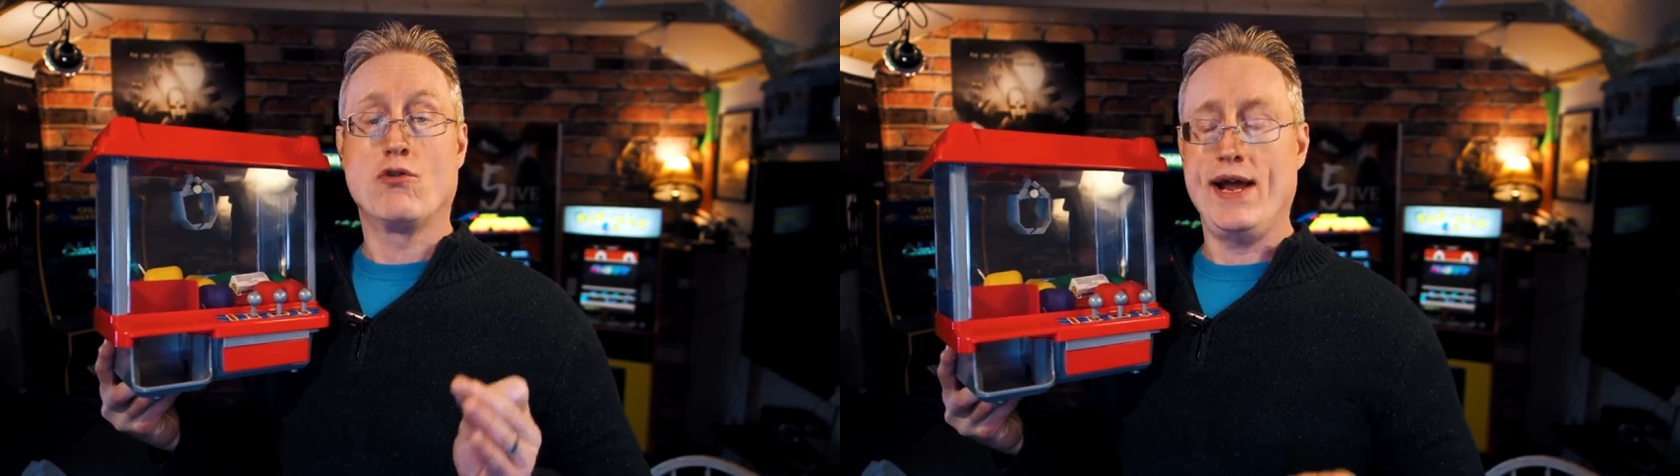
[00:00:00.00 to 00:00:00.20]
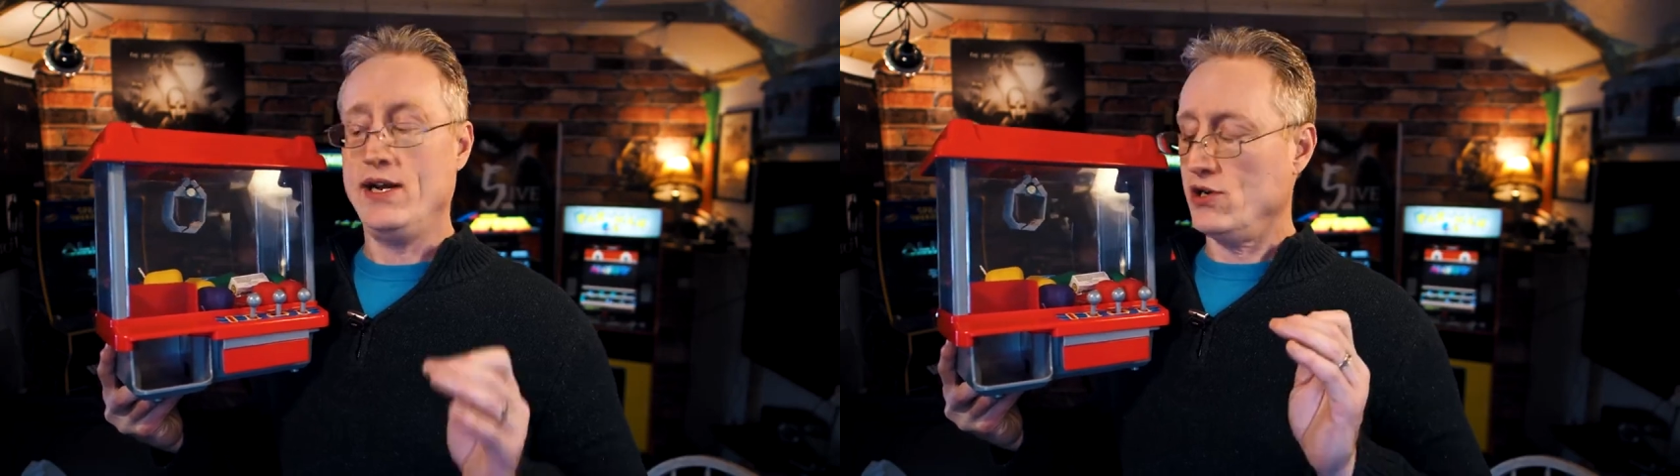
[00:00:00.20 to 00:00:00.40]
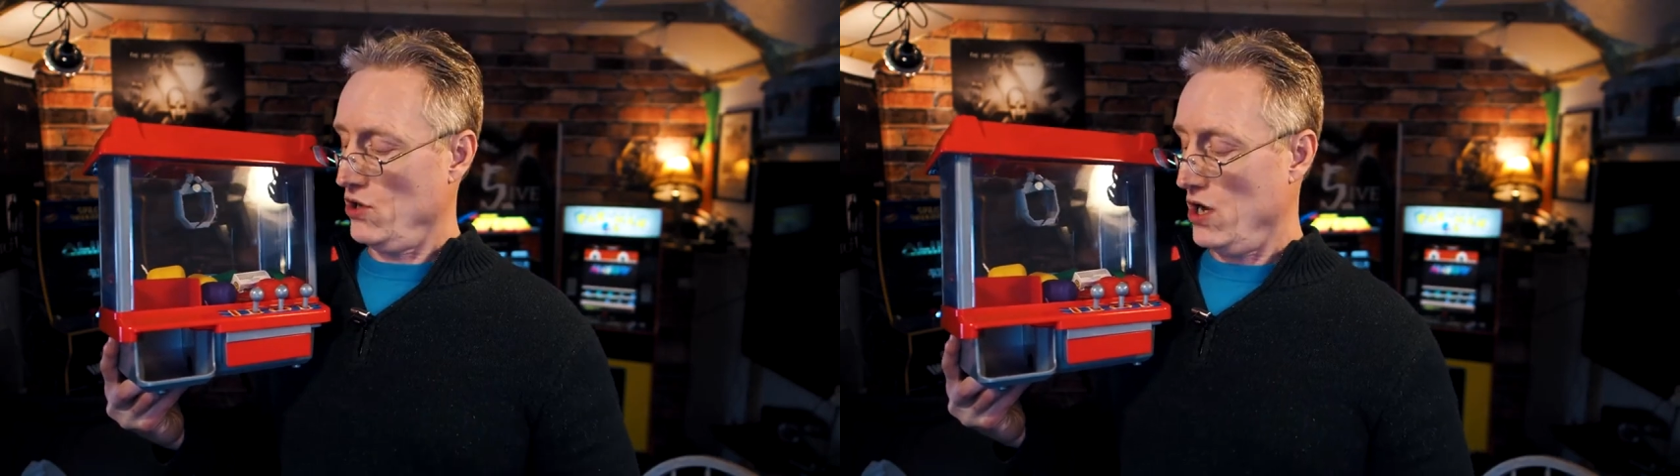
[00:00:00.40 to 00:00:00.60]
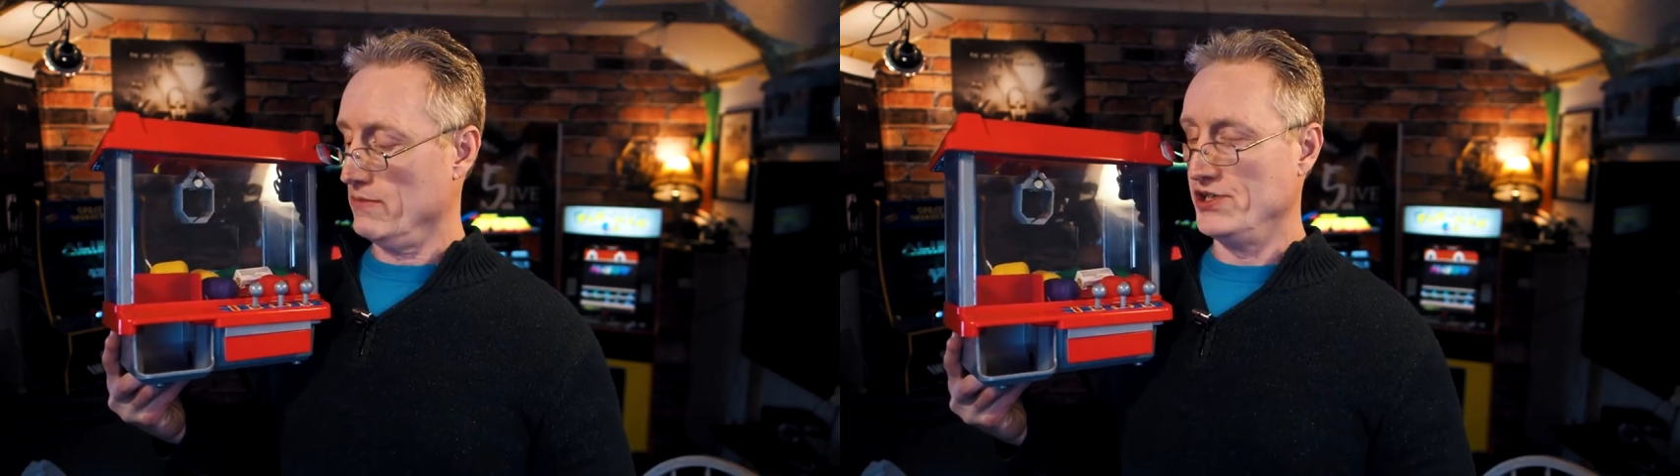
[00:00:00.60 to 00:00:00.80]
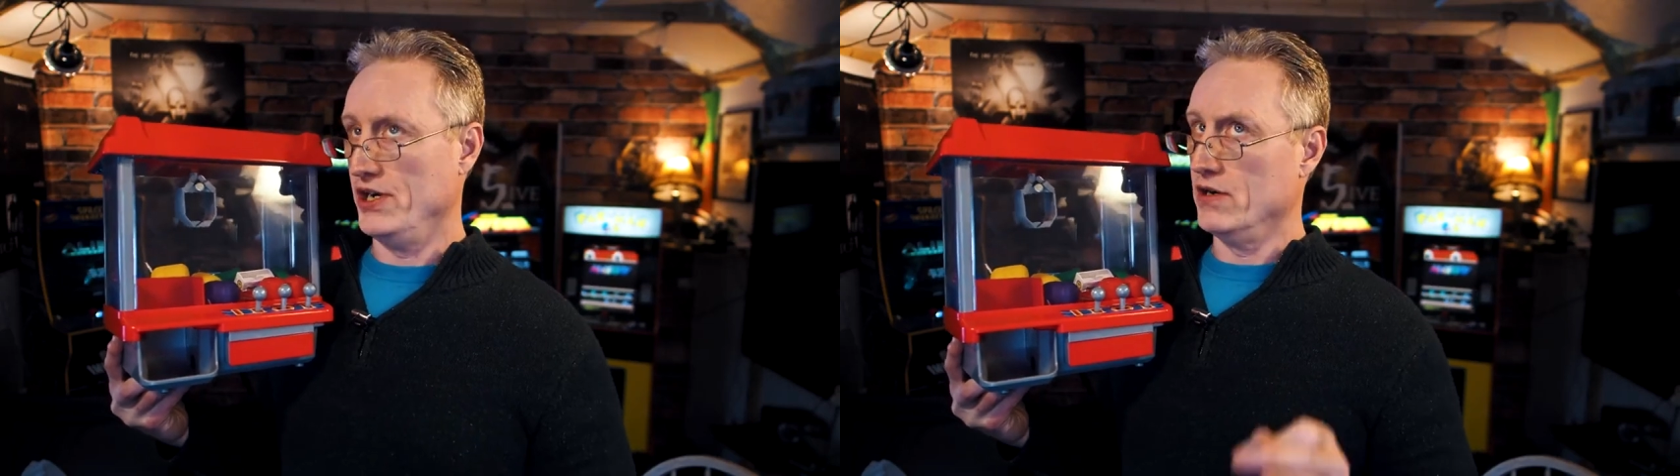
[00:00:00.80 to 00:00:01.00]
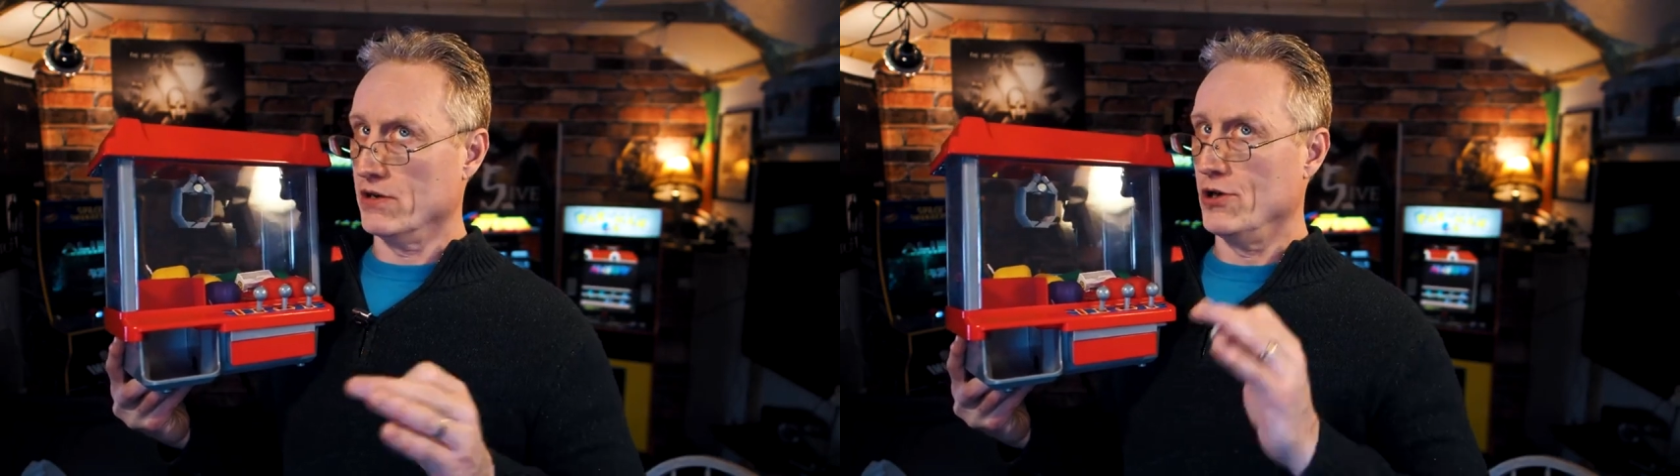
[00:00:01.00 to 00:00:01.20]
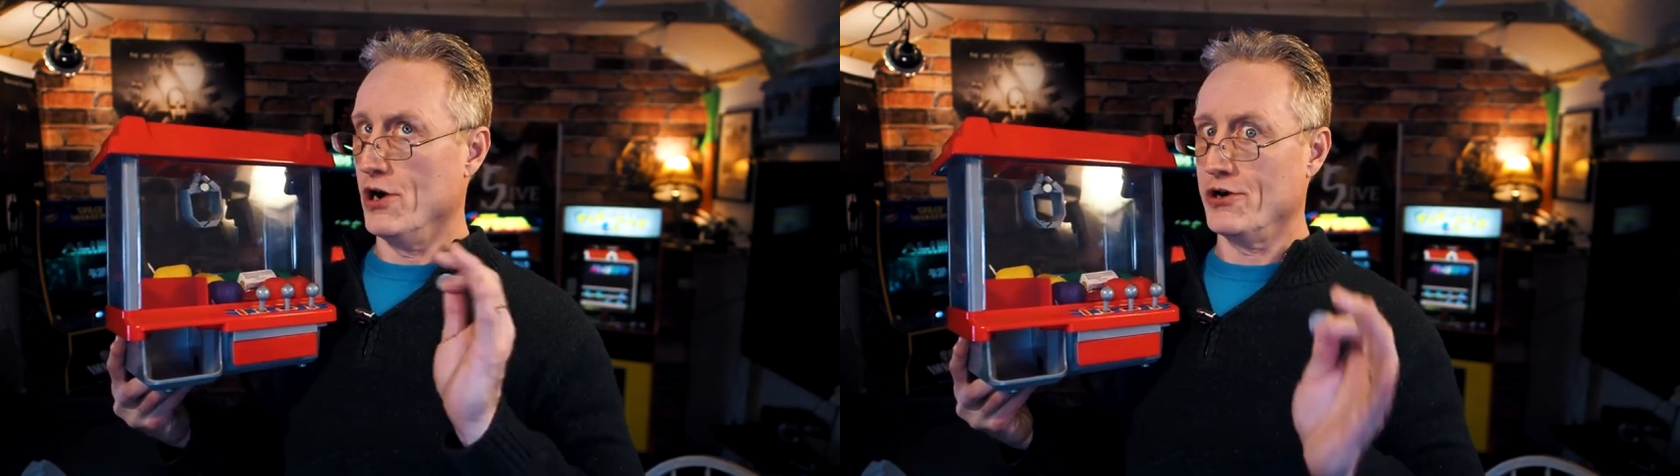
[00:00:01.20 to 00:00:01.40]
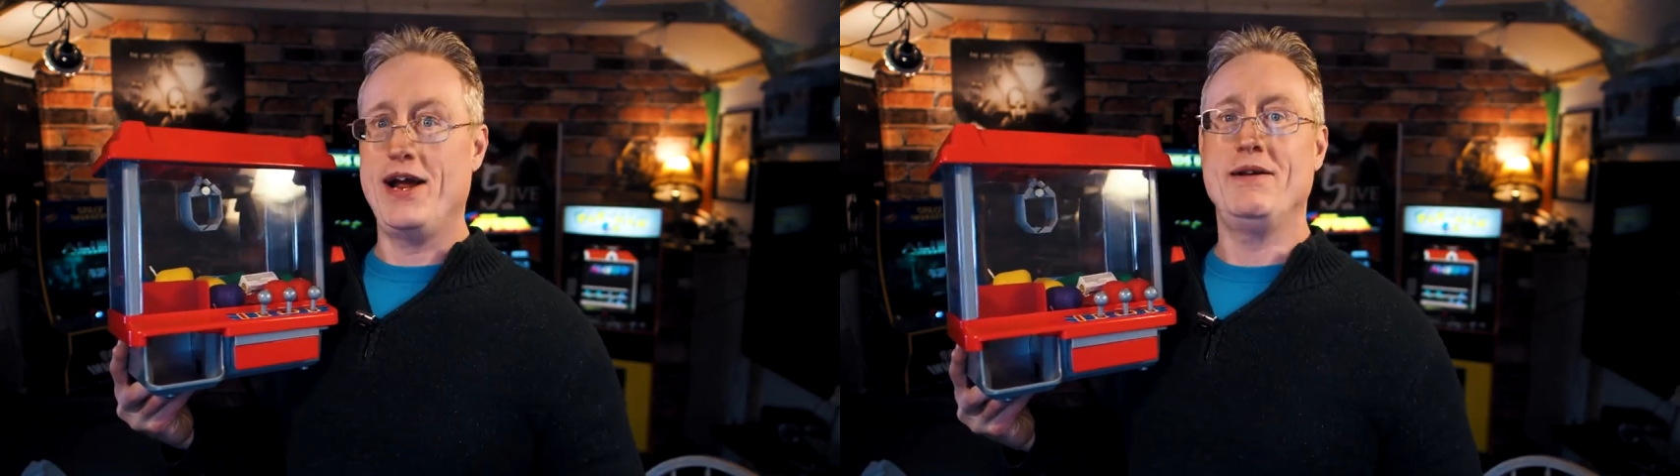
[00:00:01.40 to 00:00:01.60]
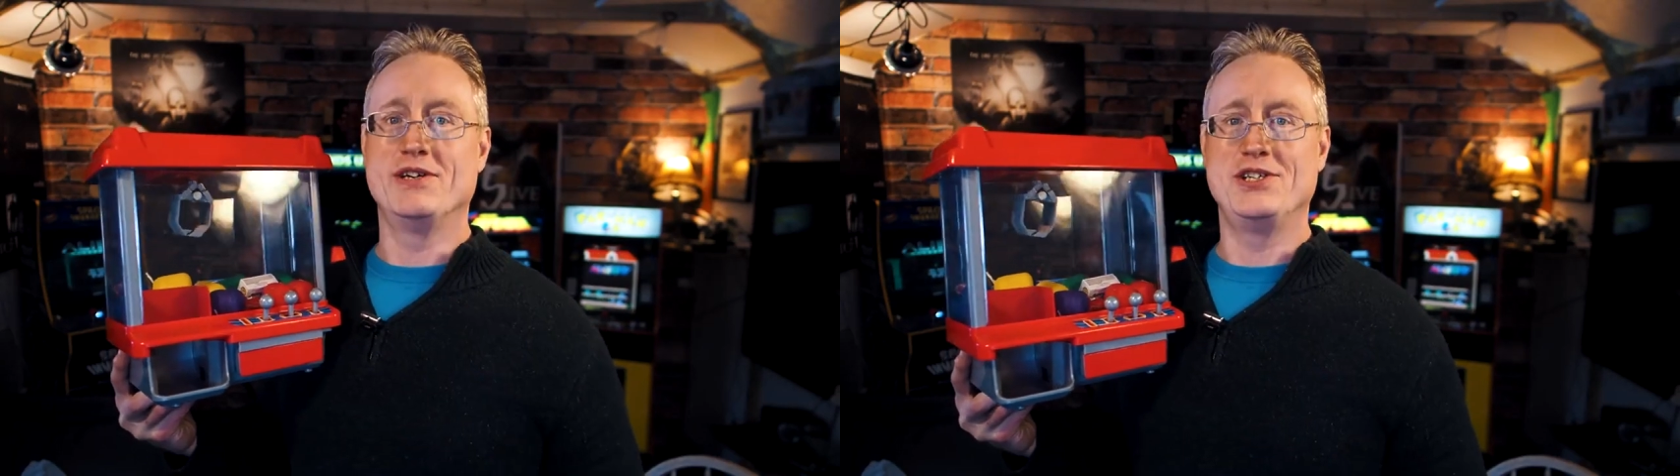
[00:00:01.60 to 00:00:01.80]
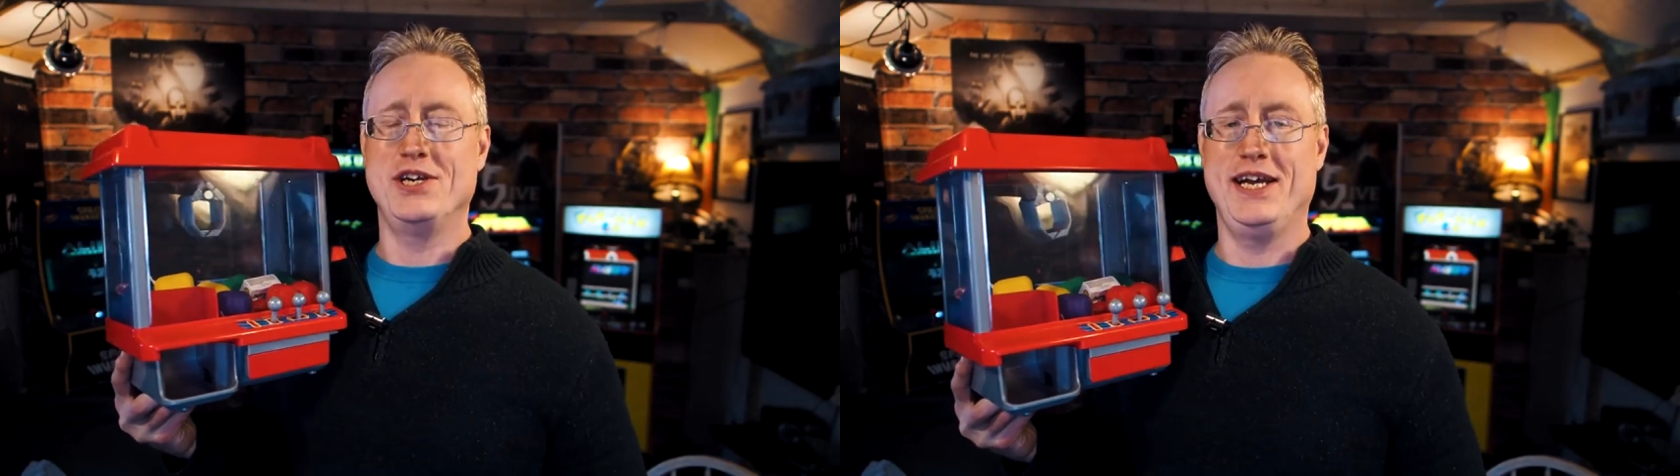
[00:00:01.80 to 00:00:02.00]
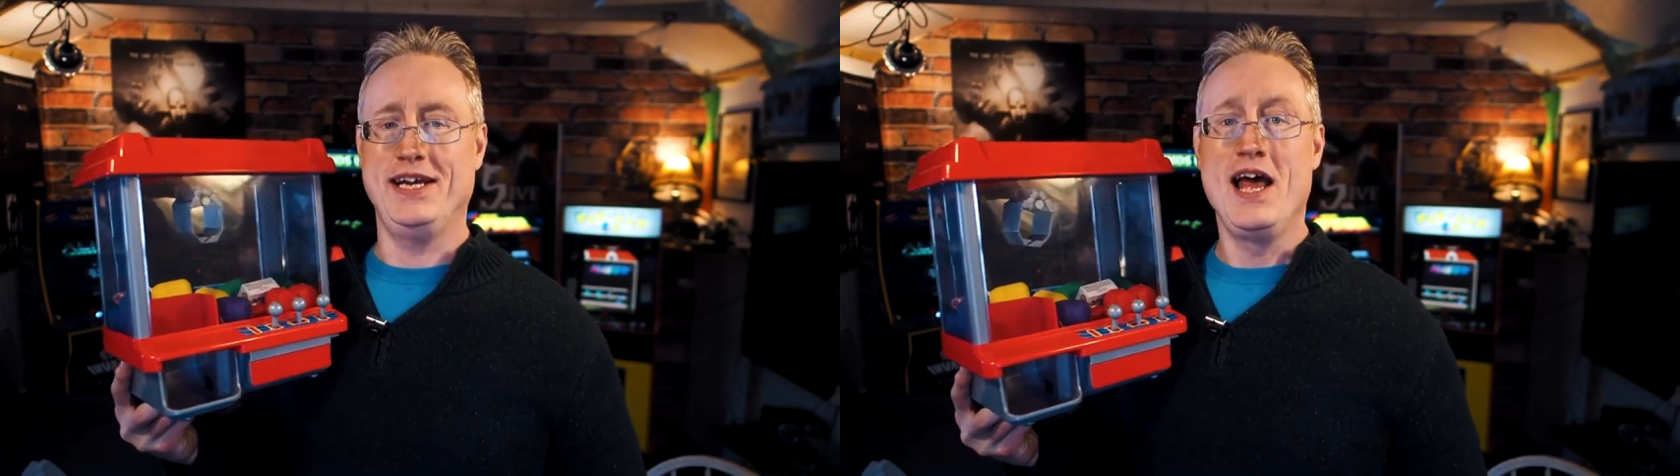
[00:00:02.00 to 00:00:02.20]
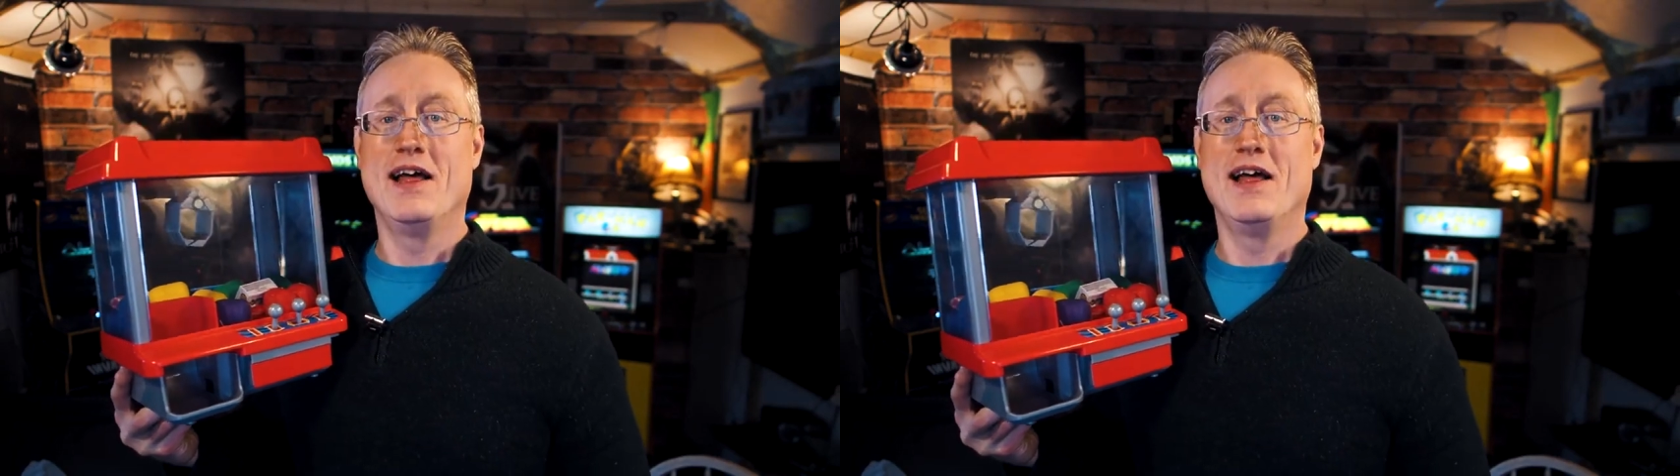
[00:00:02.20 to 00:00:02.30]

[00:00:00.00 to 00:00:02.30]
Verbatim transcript: Crane Claw Machine or Claw Crane Machine